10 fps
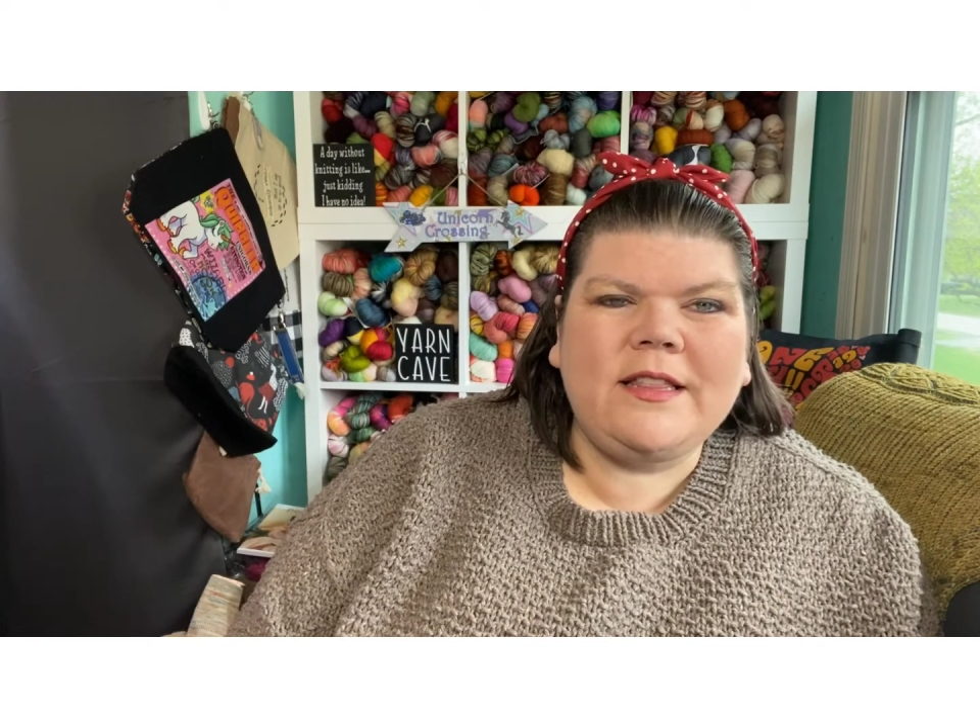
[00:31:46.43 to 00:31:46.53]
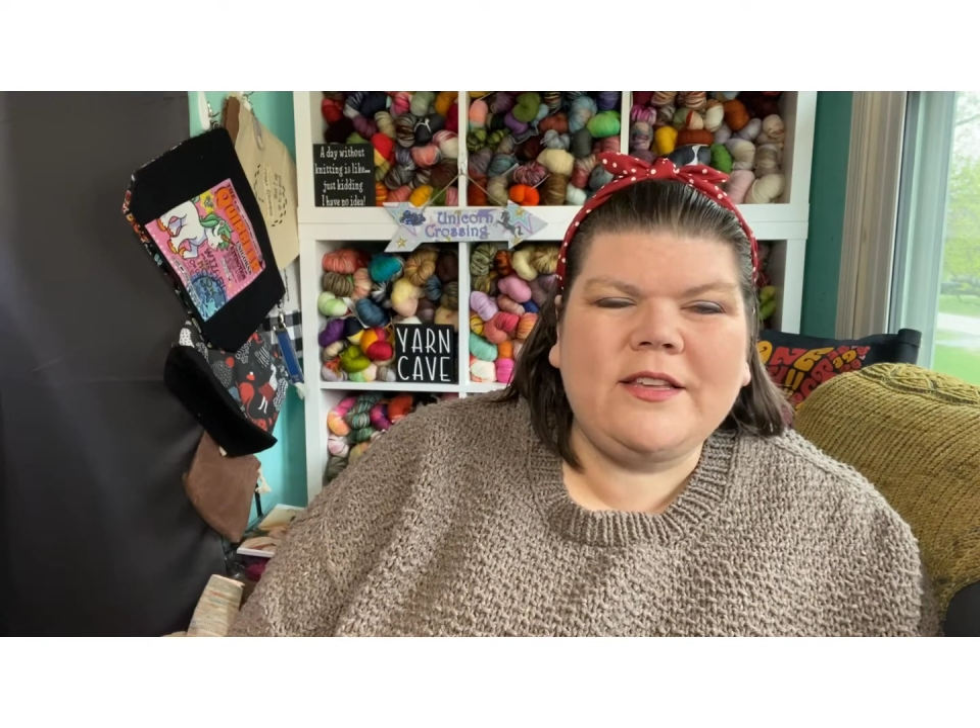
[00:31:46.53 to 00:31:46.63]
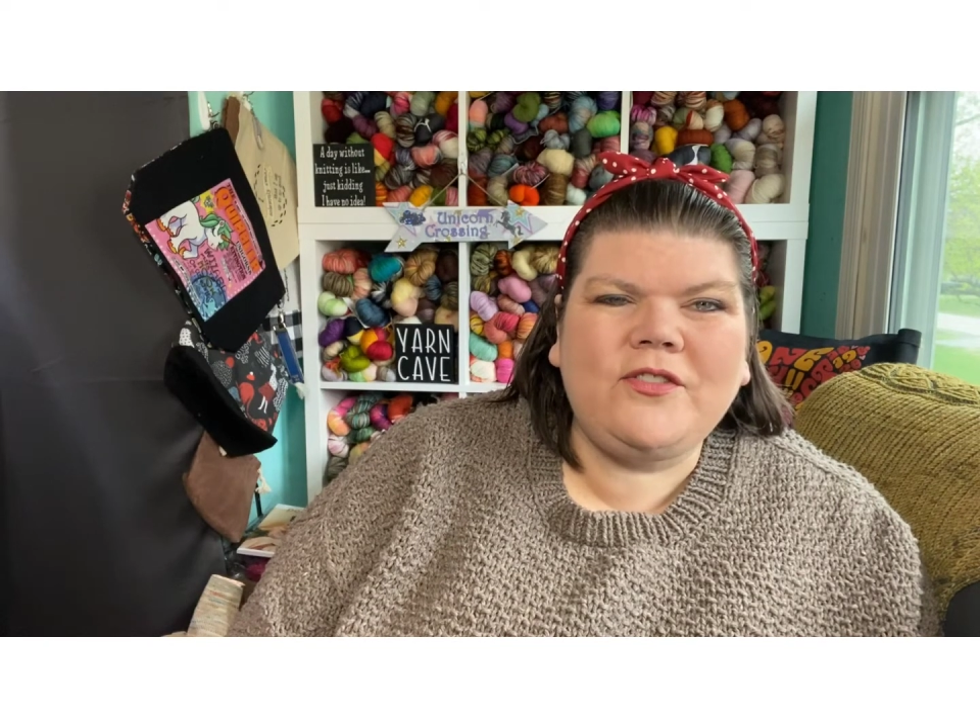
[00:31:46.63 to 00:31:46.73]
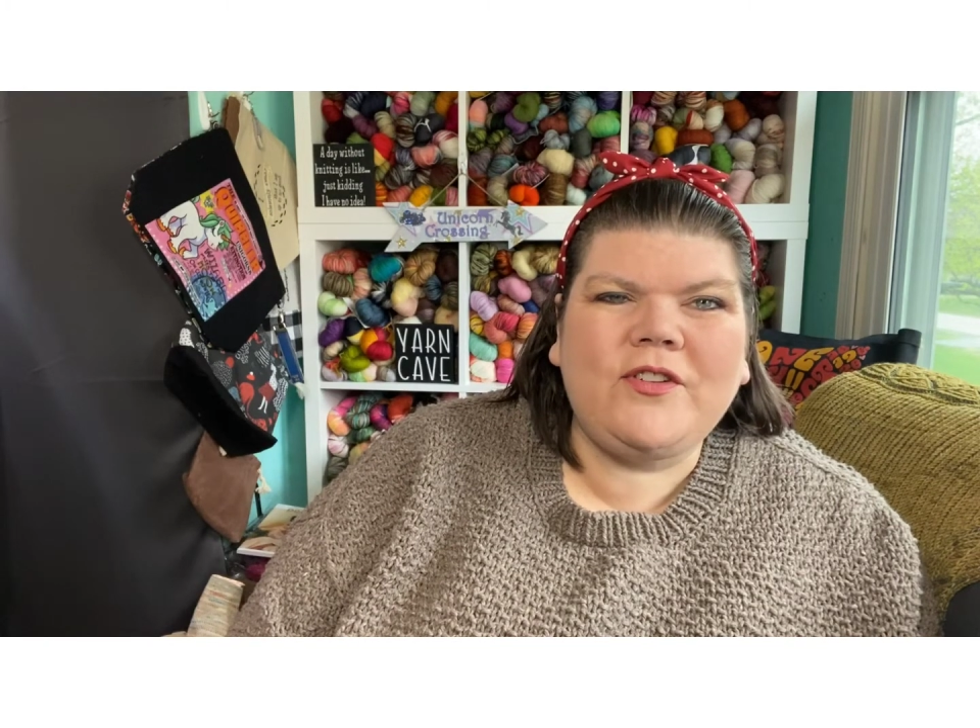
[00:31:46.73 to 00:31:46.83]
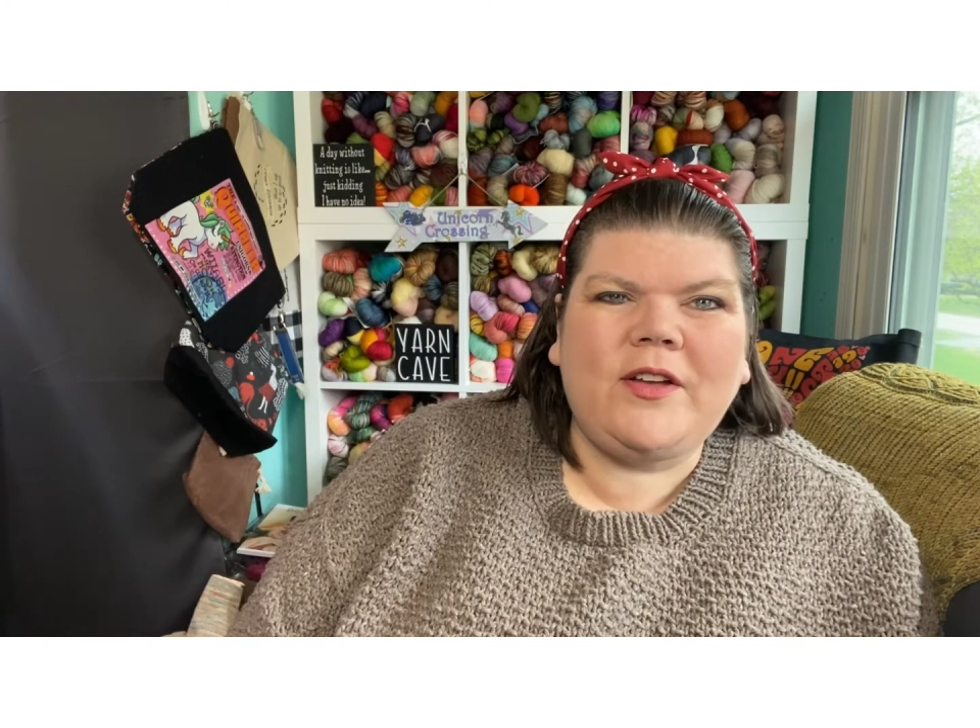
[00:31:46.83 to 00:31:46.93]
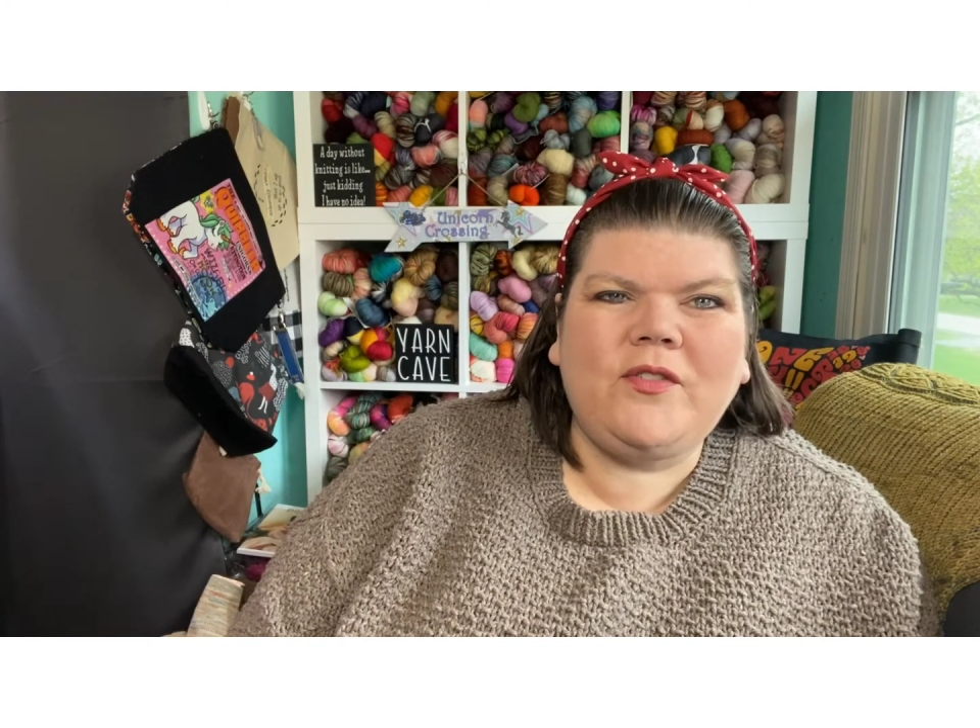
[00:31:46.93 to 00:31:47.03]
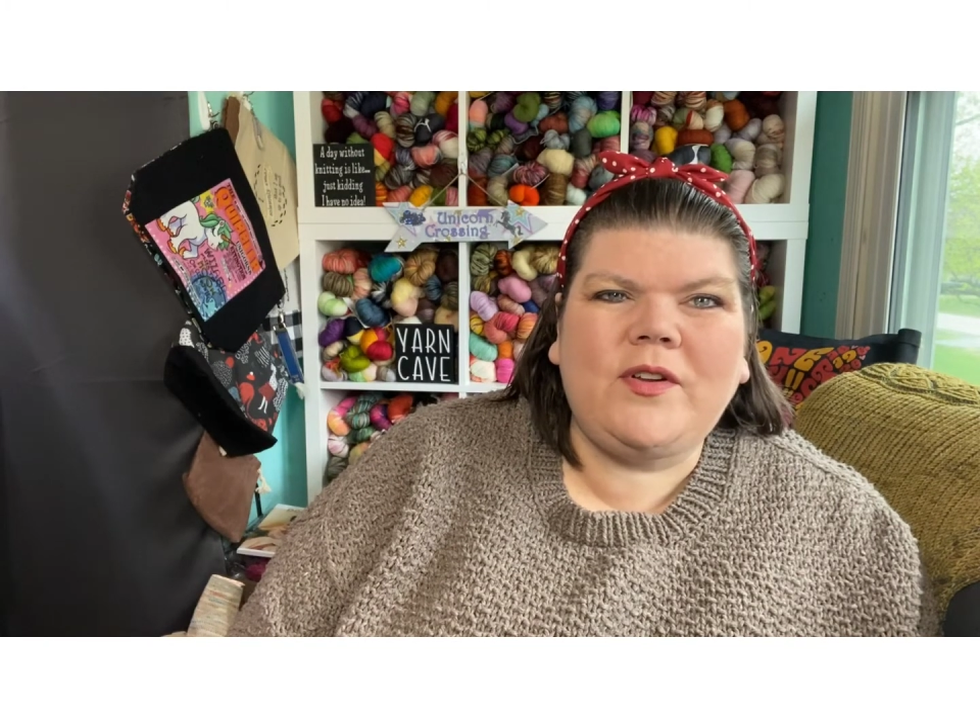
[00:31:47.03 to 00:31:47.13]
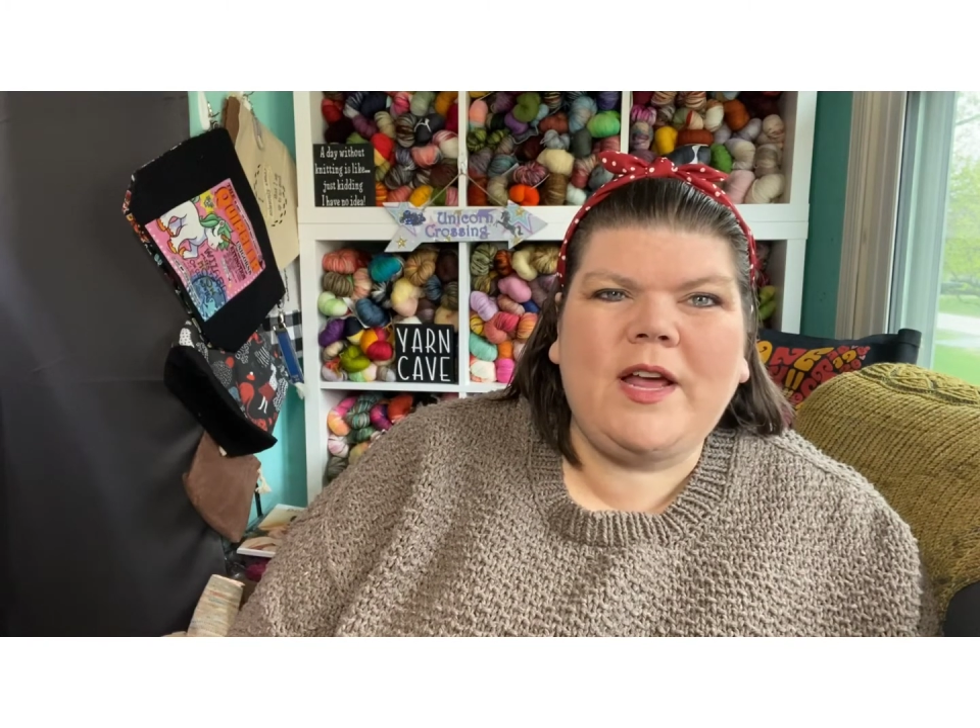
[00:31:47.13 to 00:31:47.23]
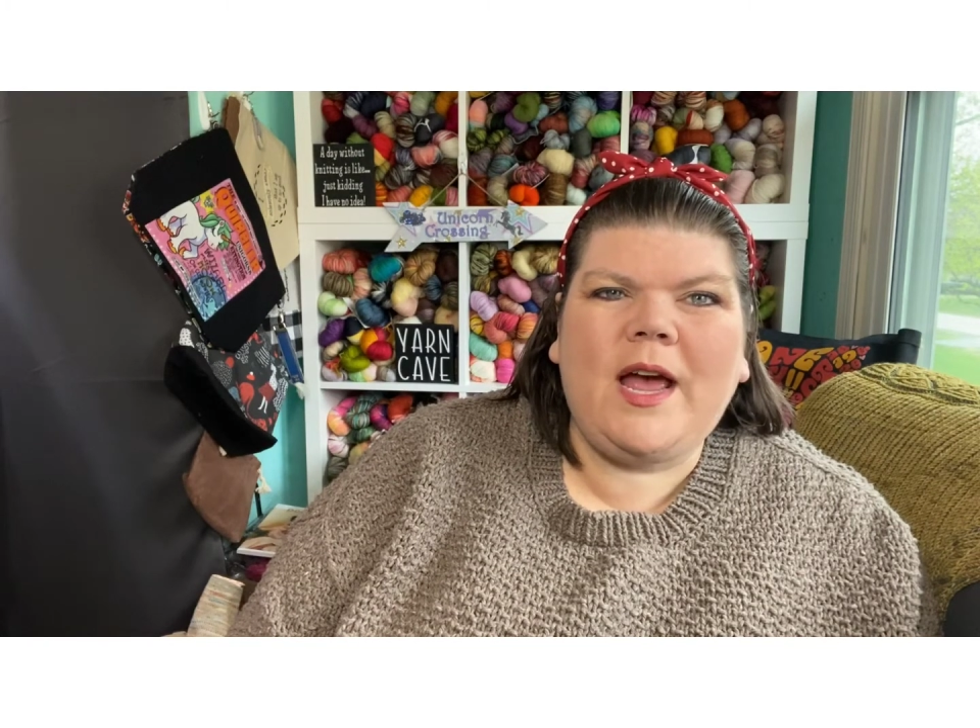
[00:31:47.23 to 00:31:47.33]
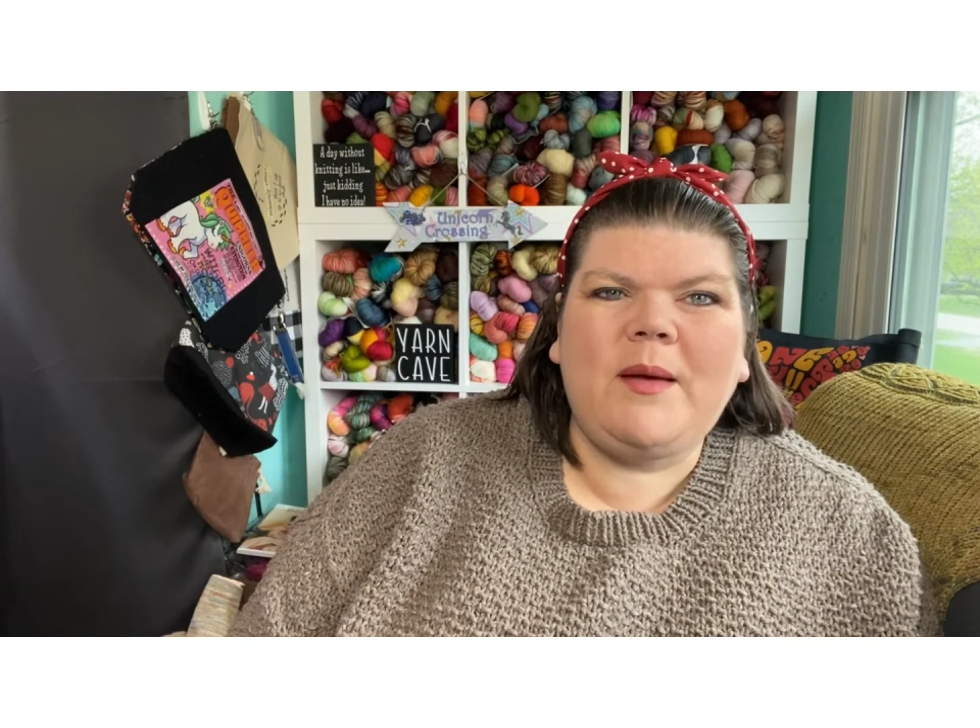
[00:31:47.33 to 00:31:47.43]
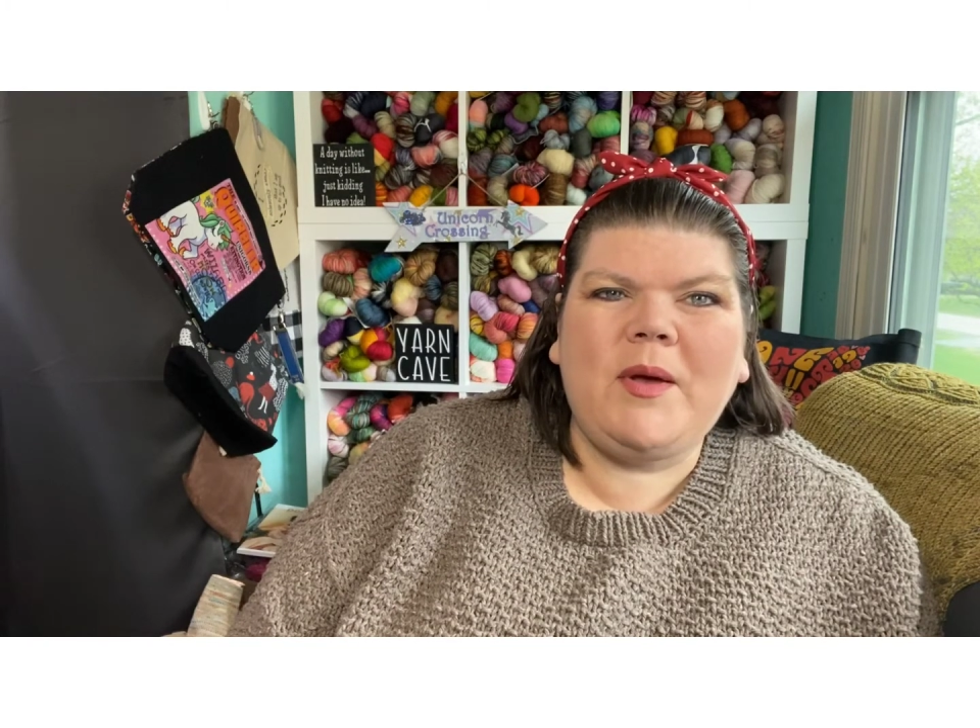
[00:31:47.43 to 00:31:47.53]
this stressful time.